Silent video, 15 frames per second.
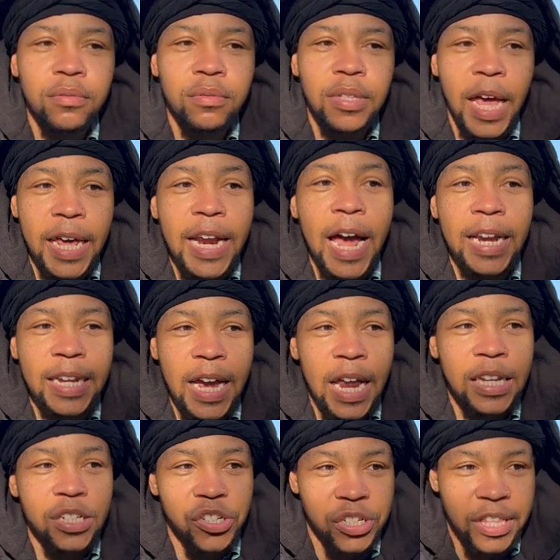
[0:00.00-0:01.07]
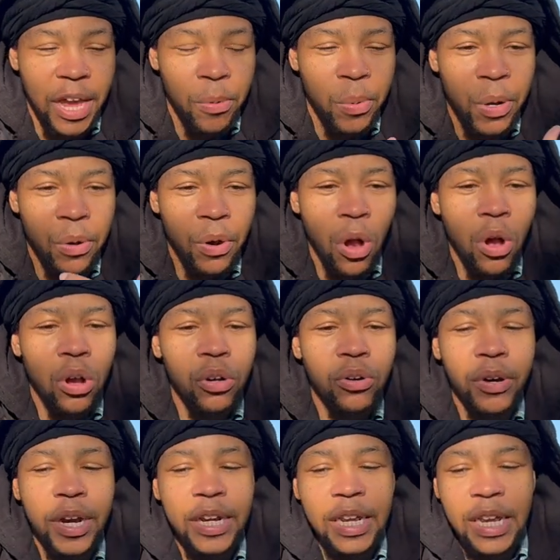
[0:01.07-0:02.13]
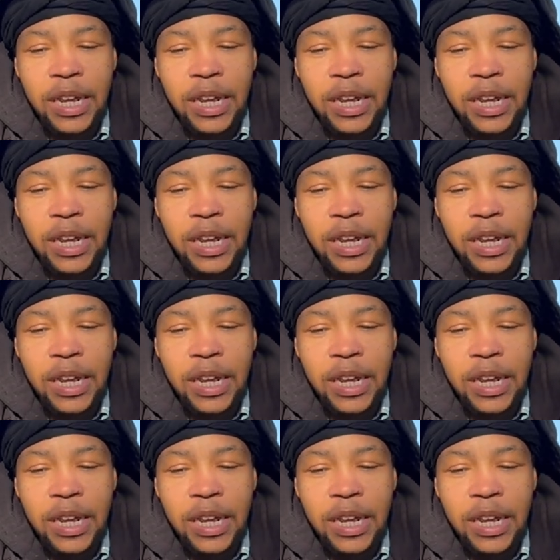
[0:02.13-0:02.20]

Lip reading: that ideology, that we were all created